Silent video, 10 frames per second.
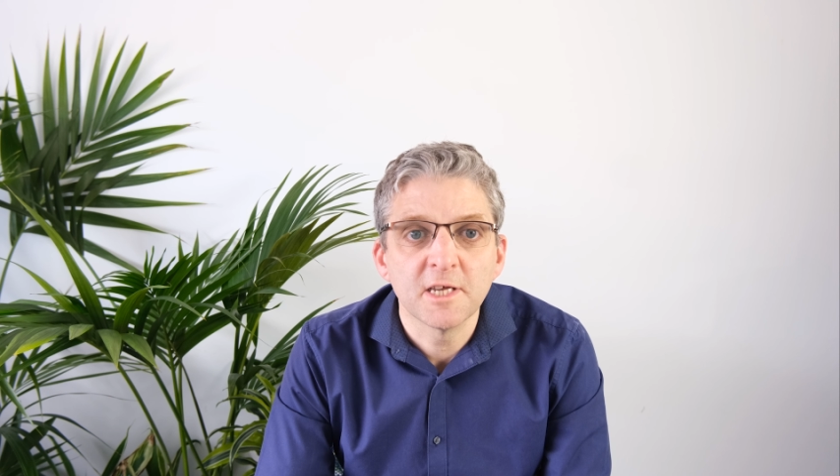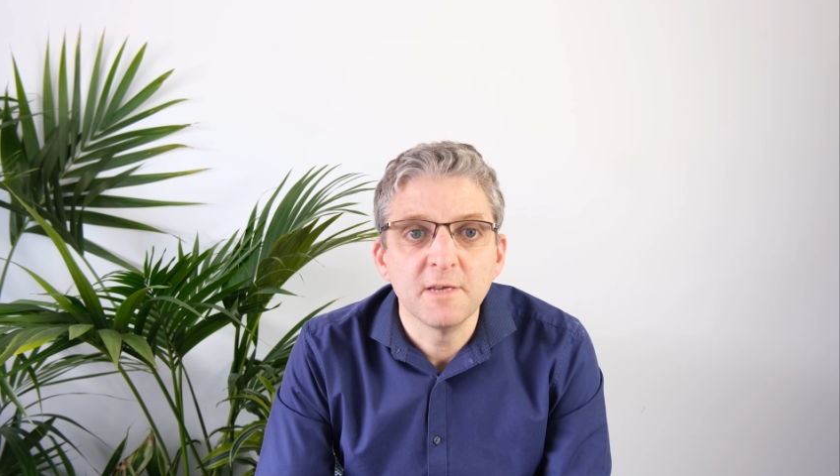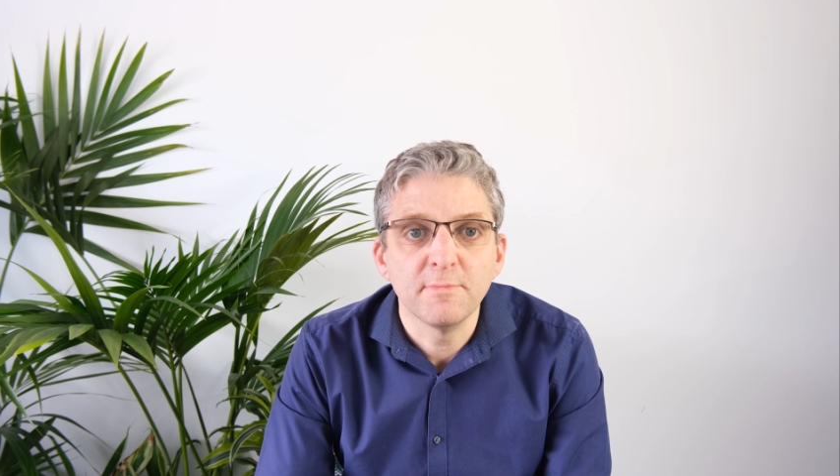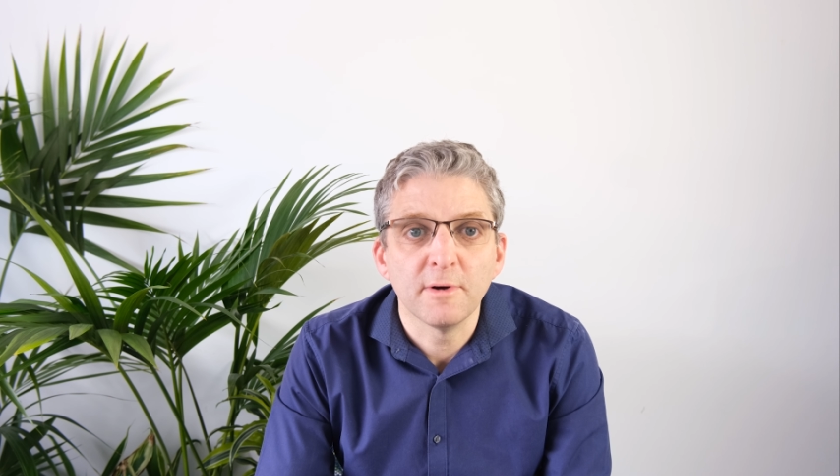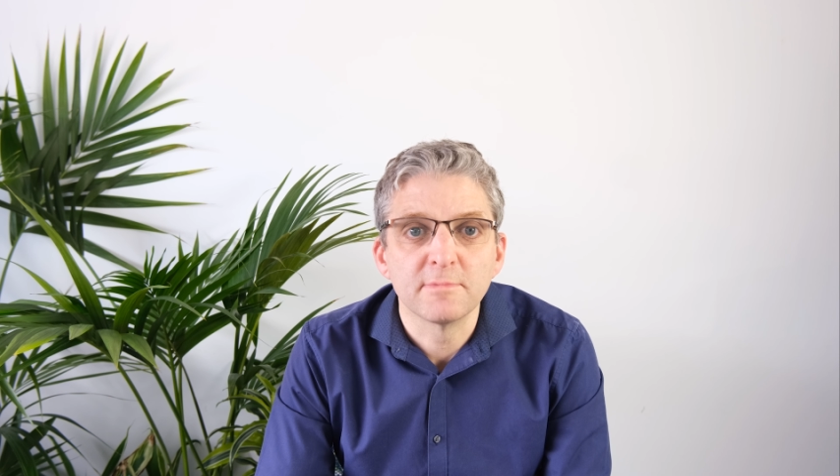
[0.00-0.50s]

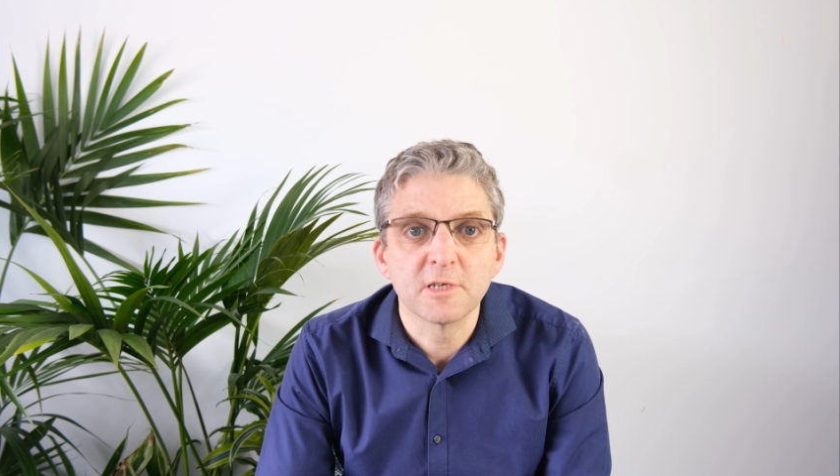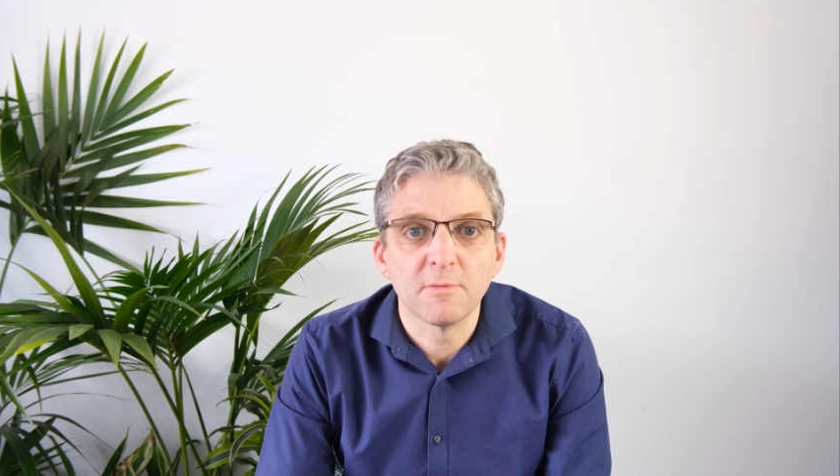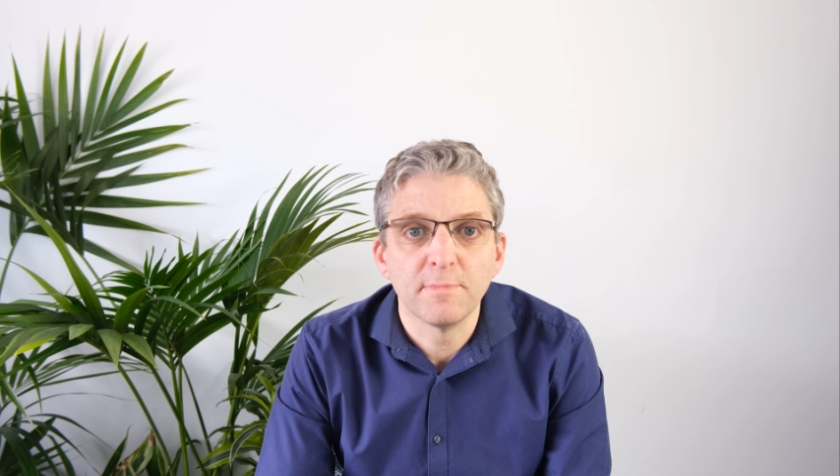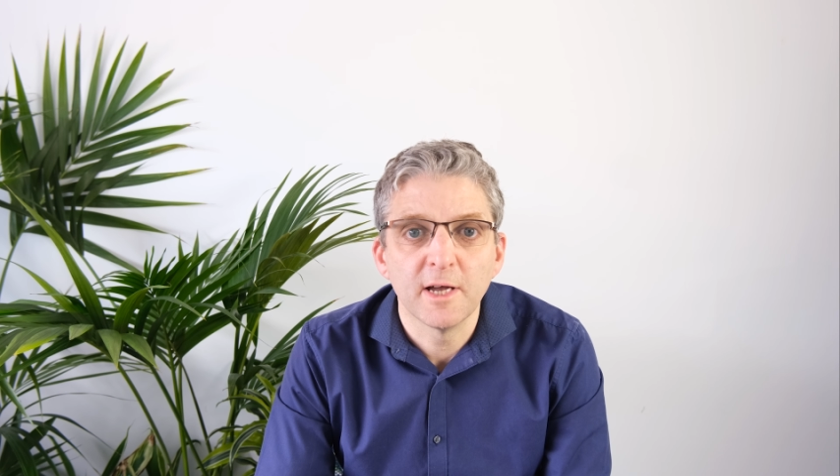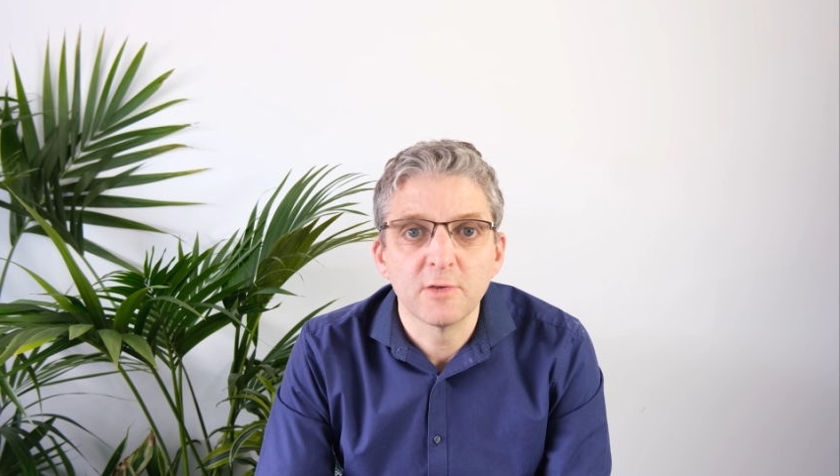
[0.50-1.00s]
heat pumps
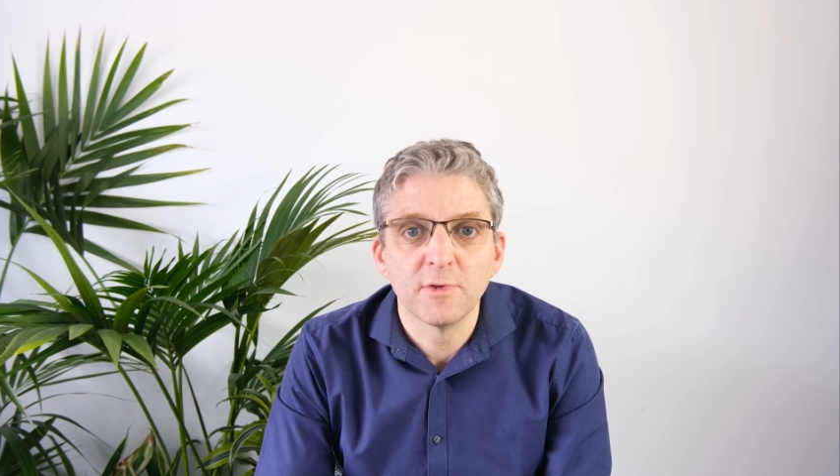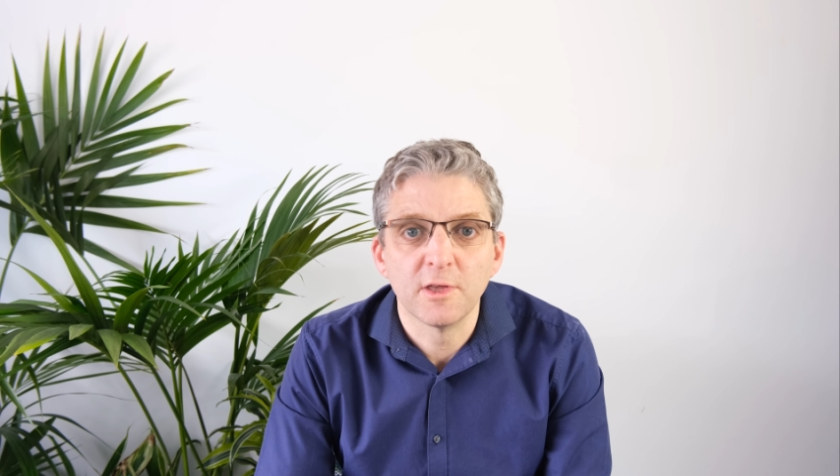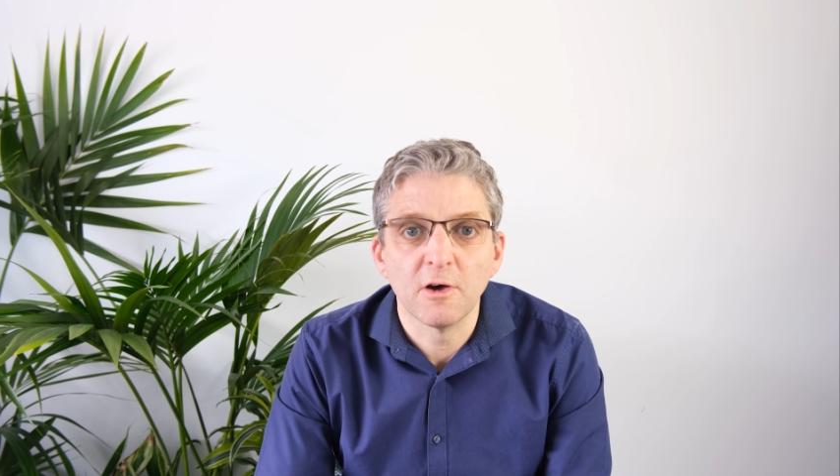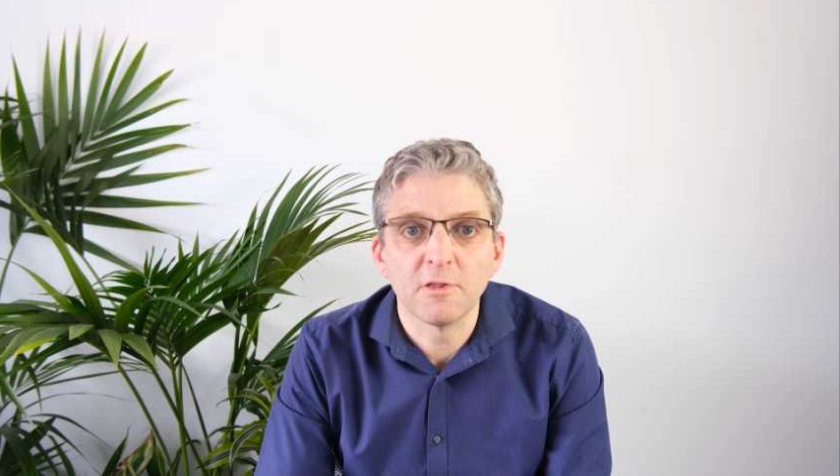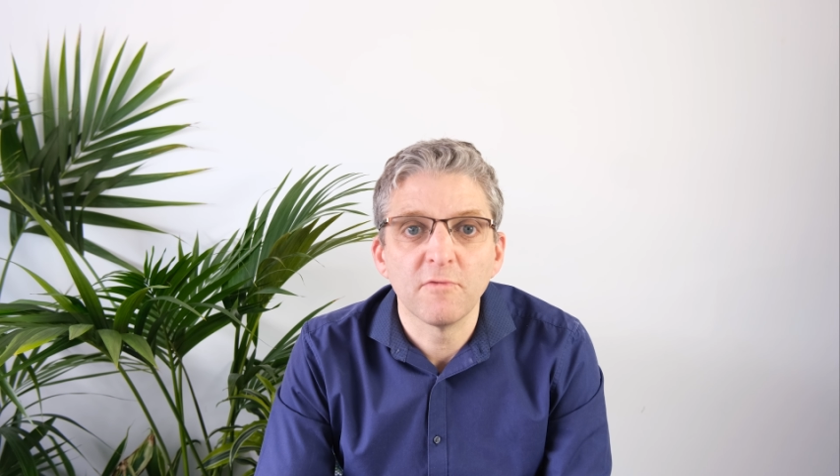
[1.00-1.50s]
compared
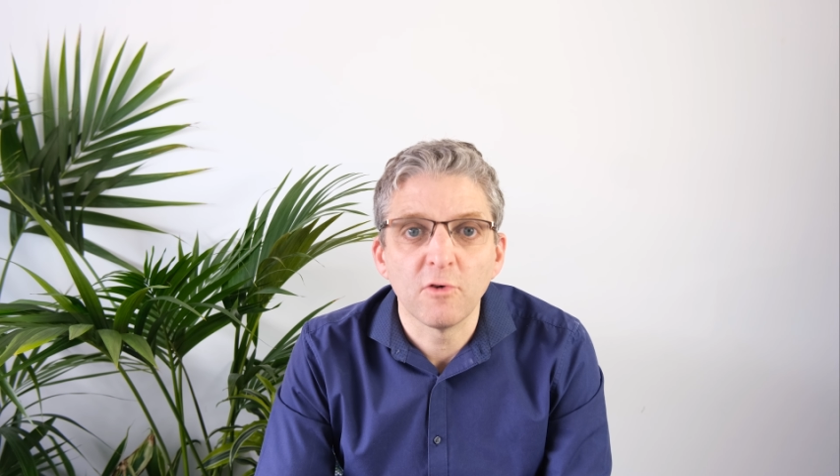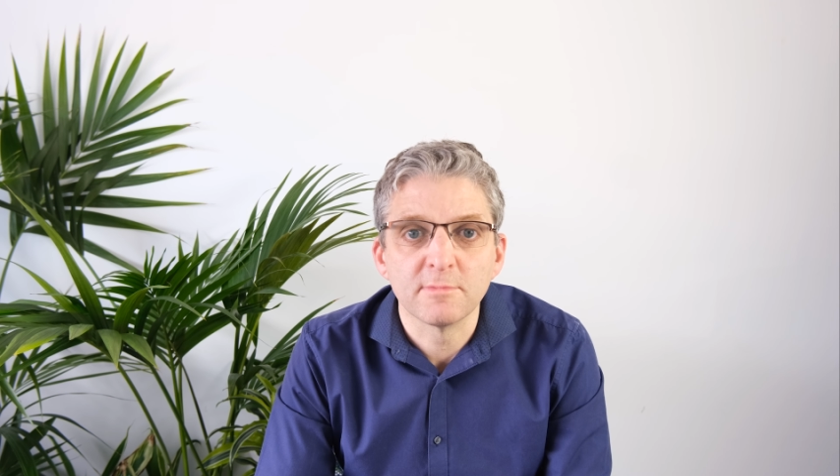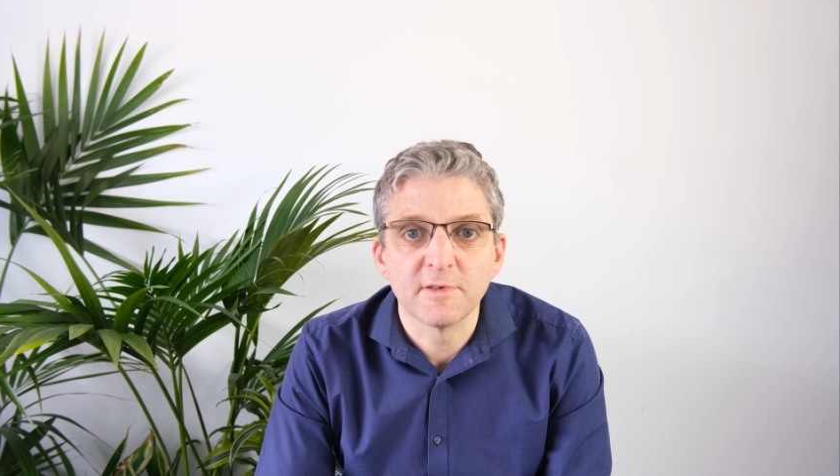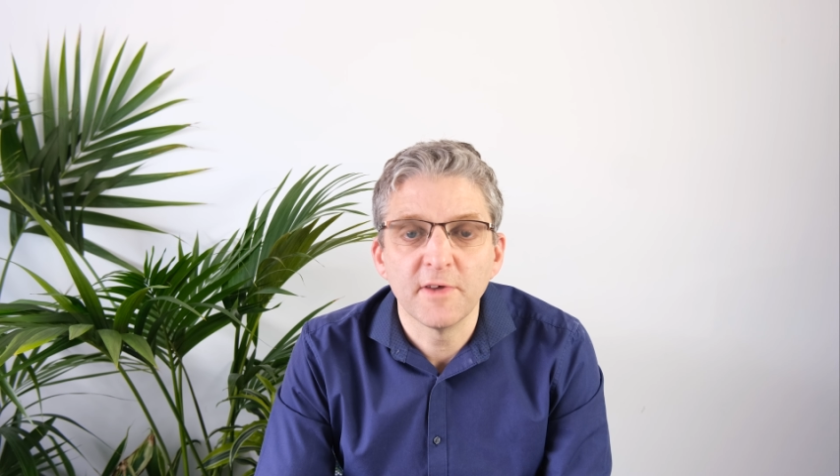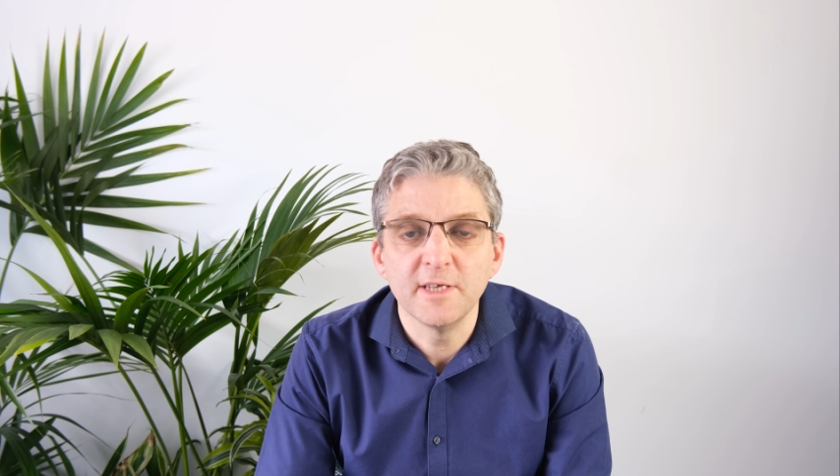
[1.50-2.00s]
with other
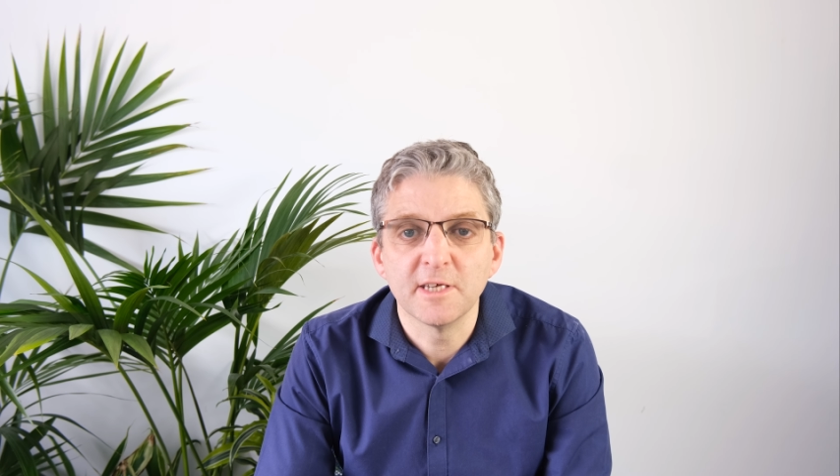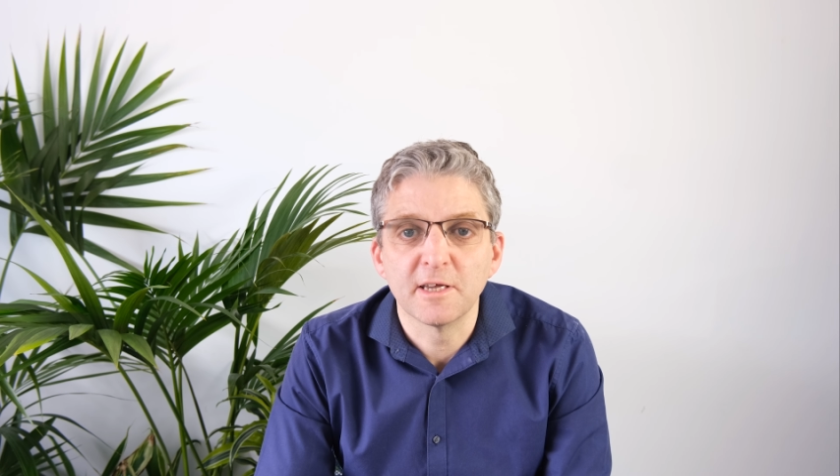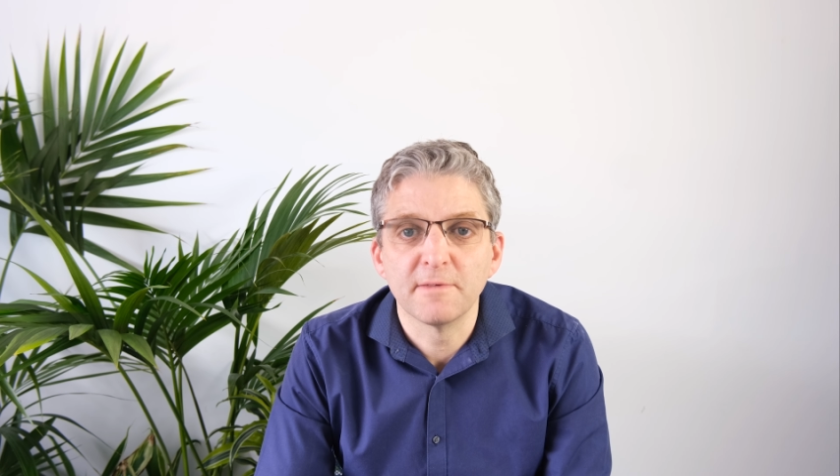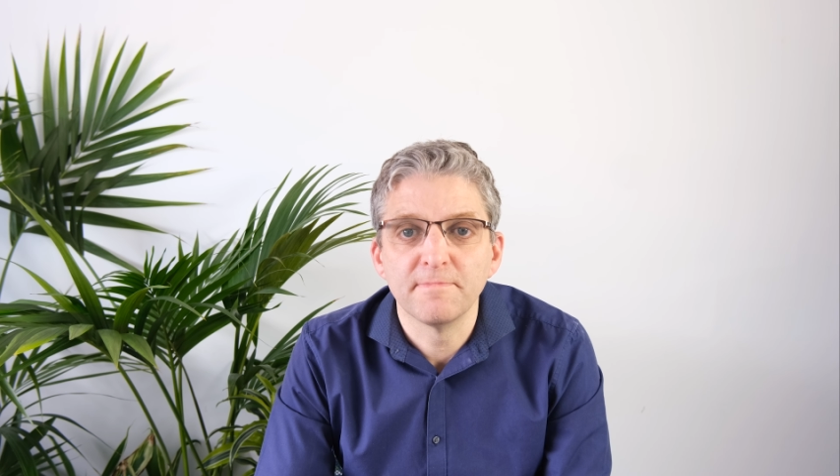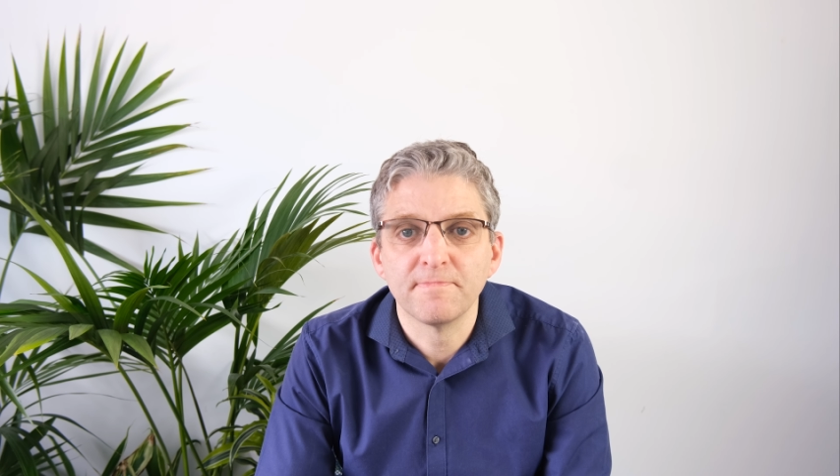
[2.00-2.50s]
forms of heating?